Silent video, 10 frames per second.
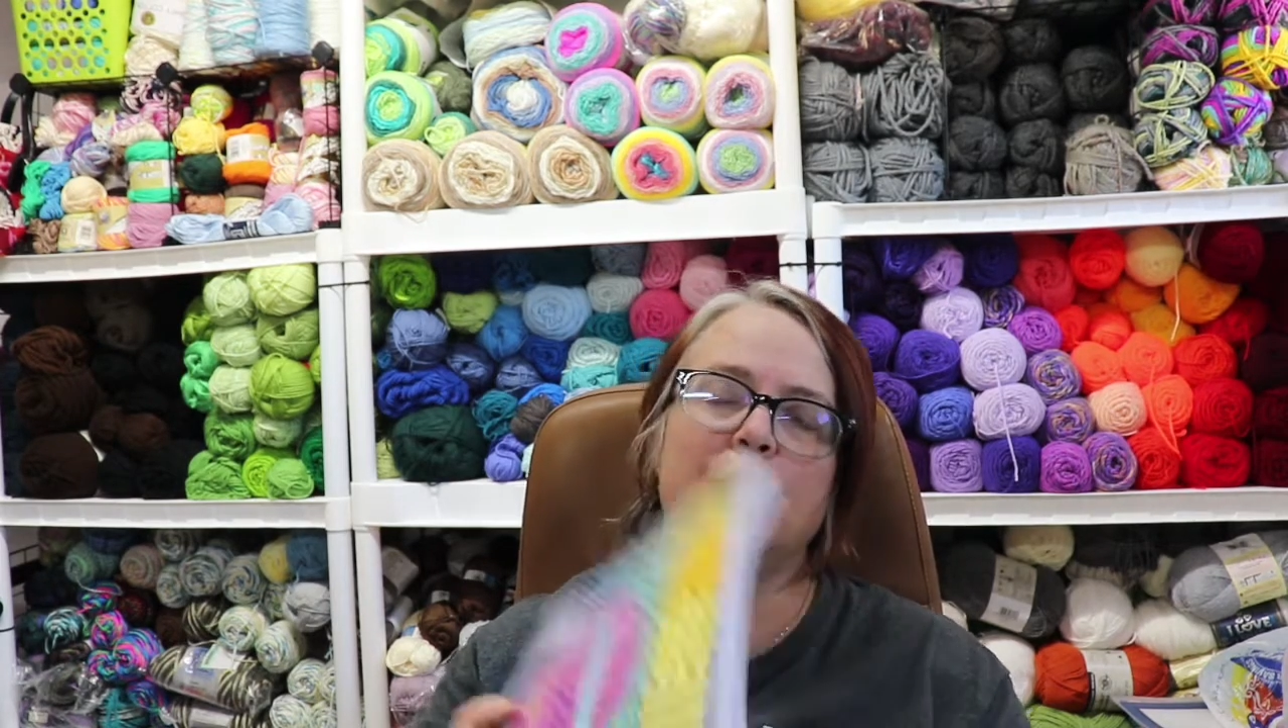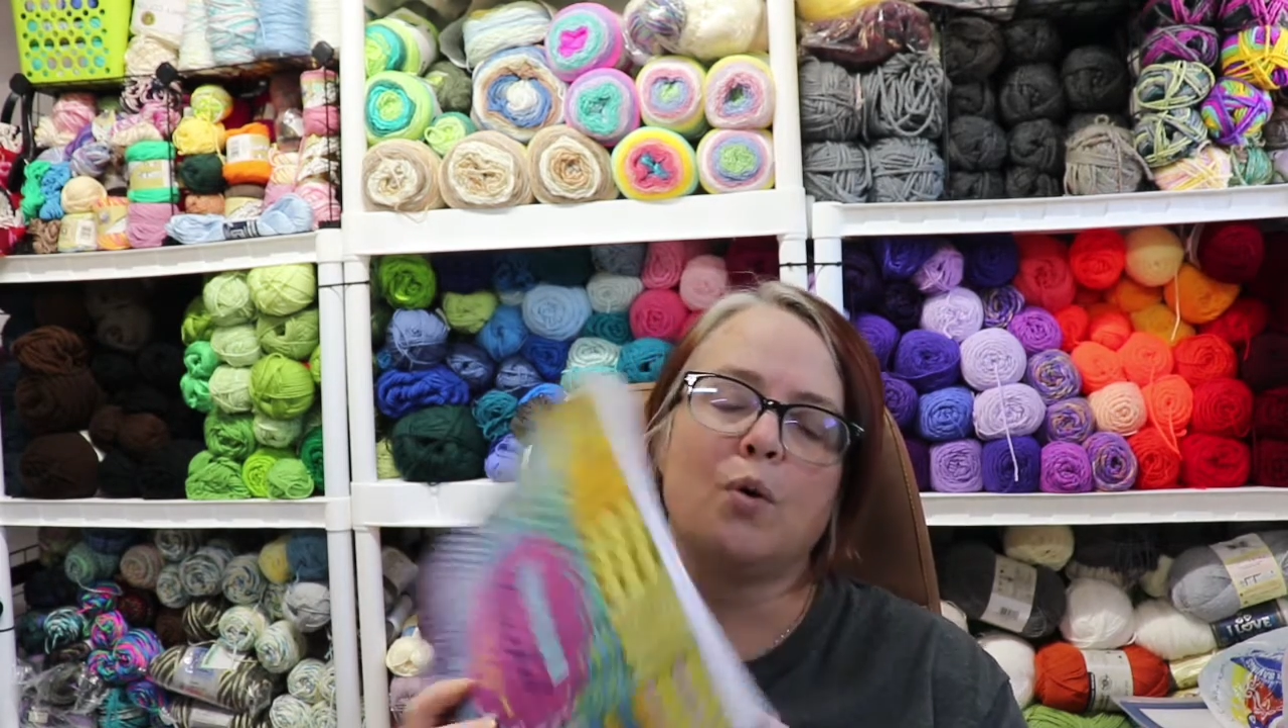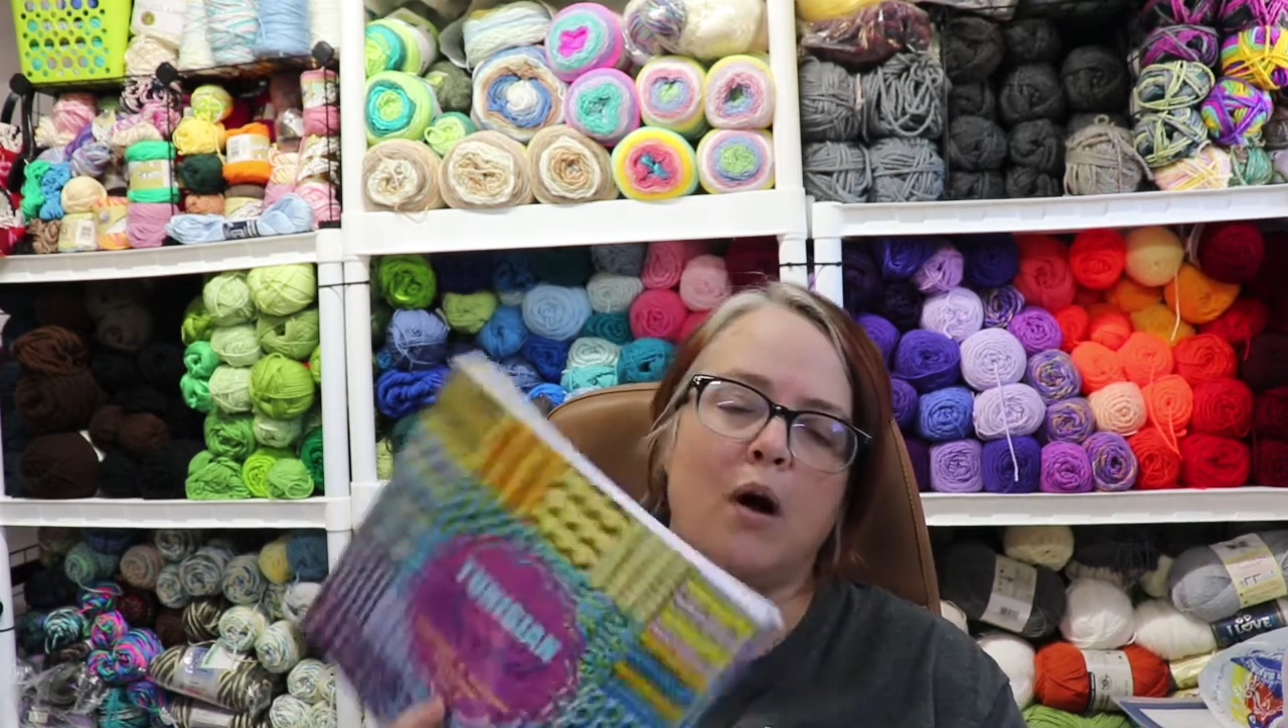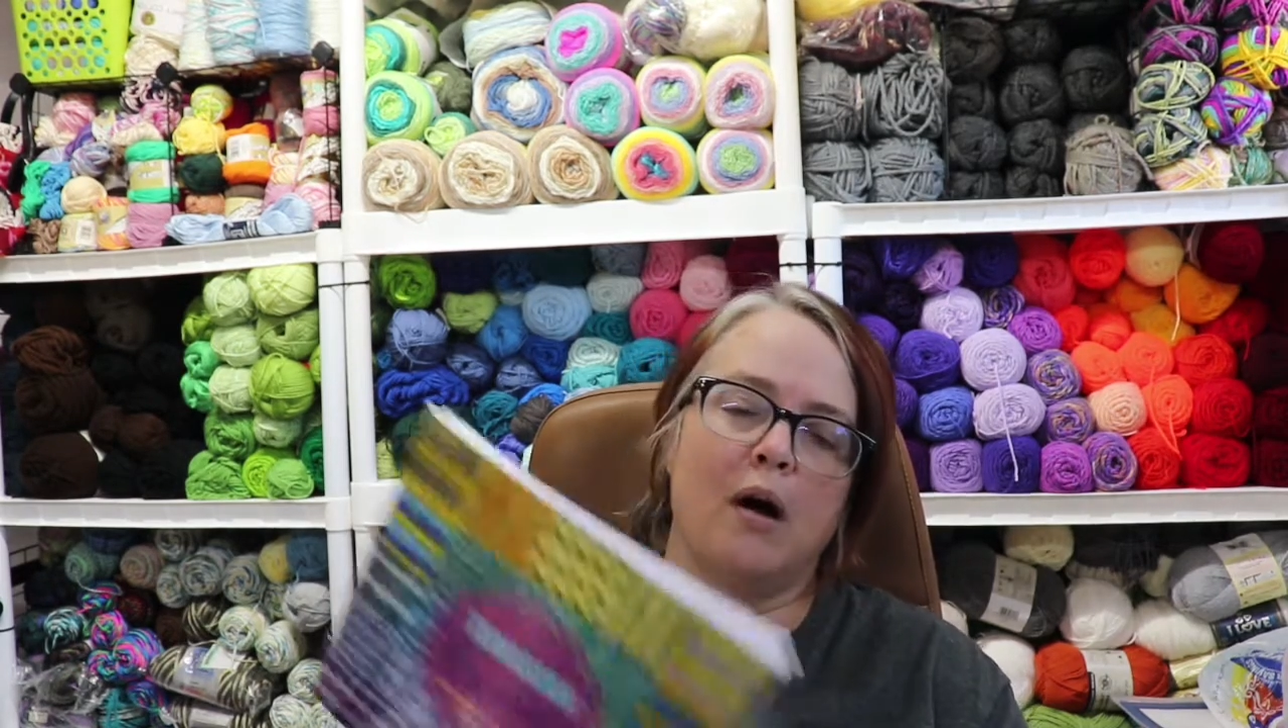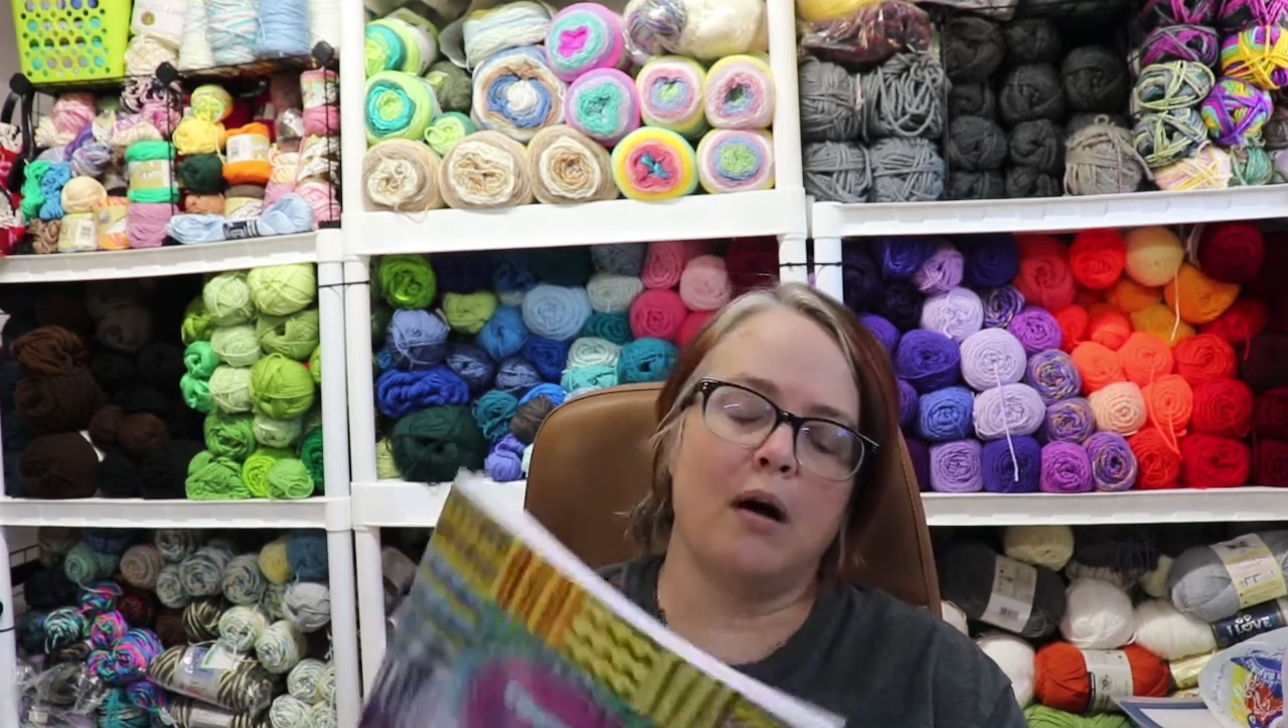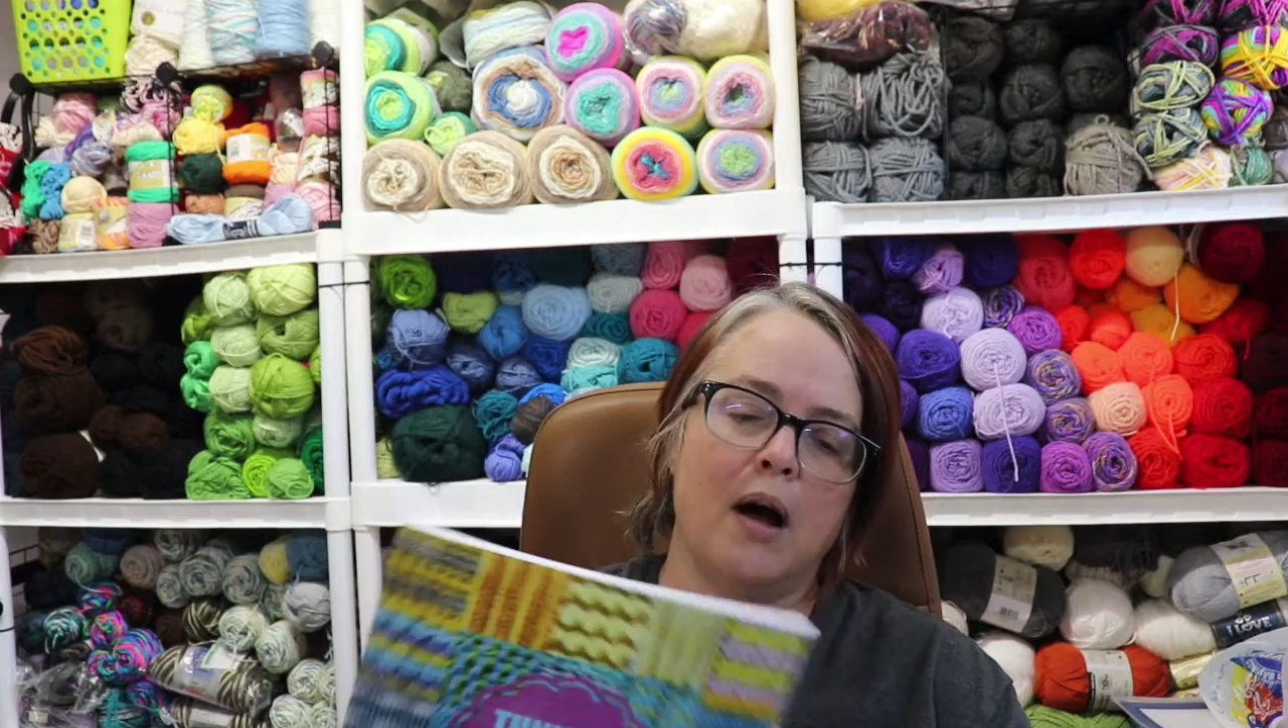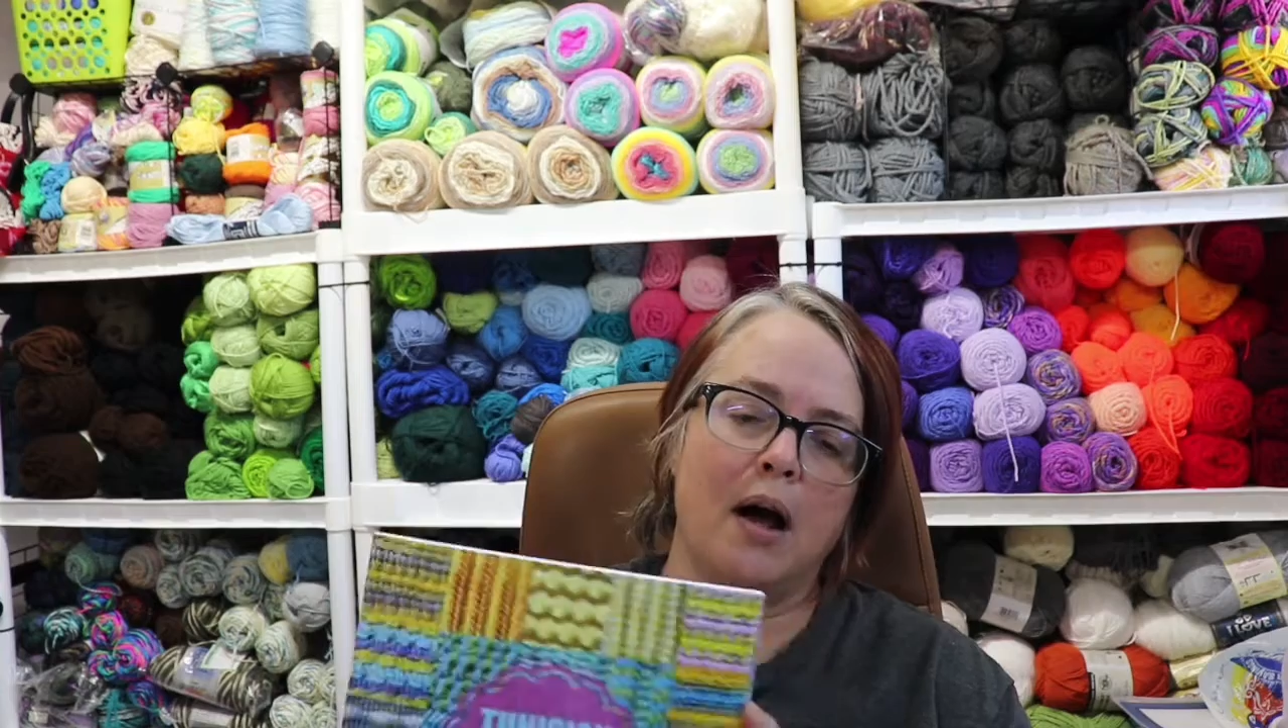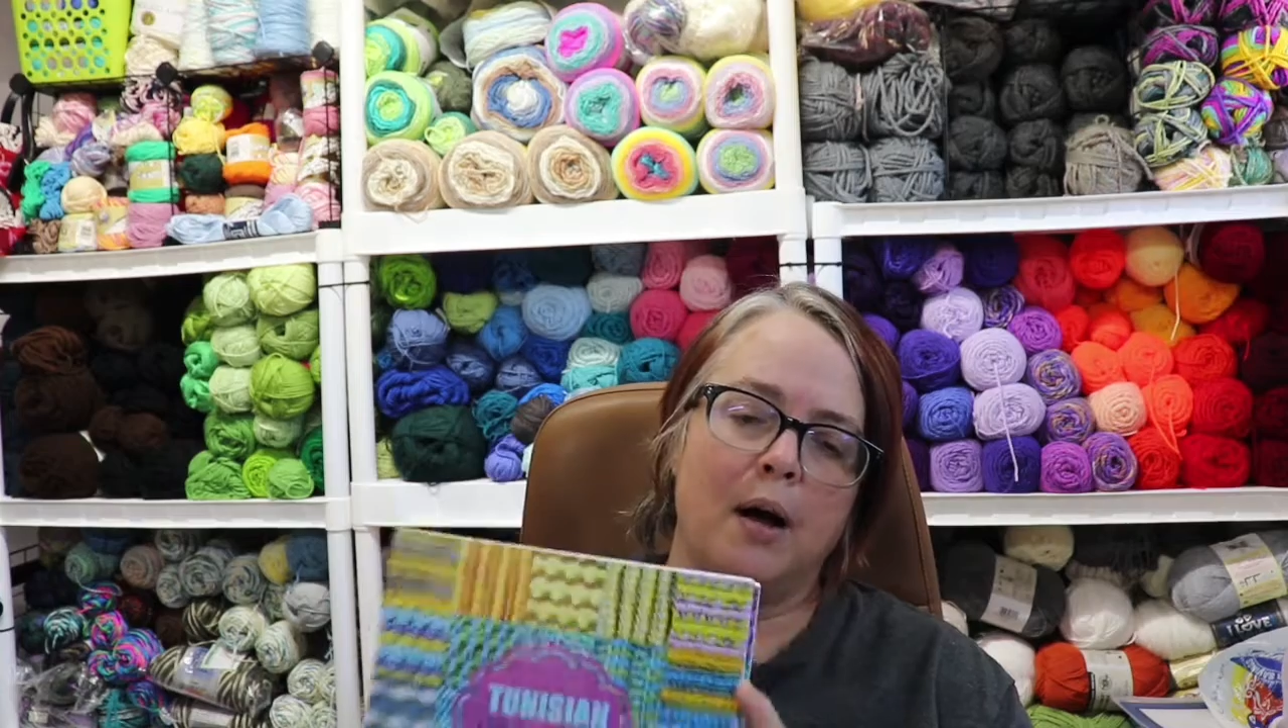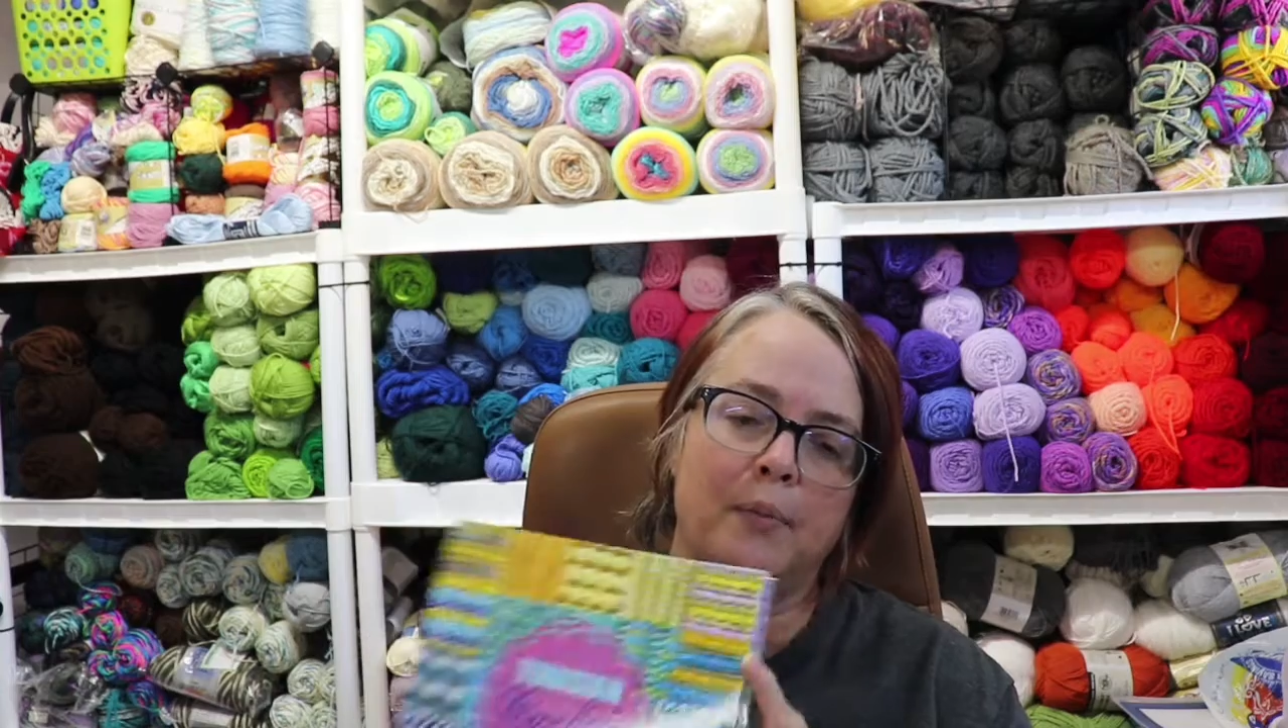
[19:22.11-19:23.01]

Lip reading: you are,